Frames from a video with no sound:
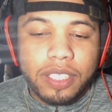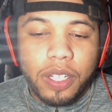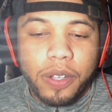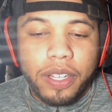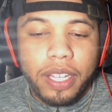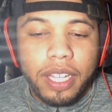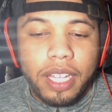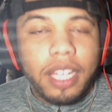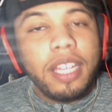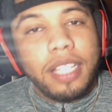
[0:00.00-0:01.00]
So
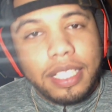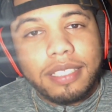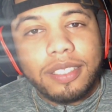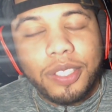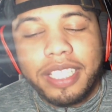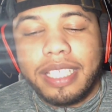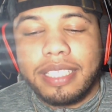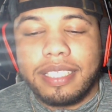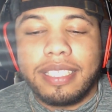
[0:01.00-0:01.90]
let's enjoy this.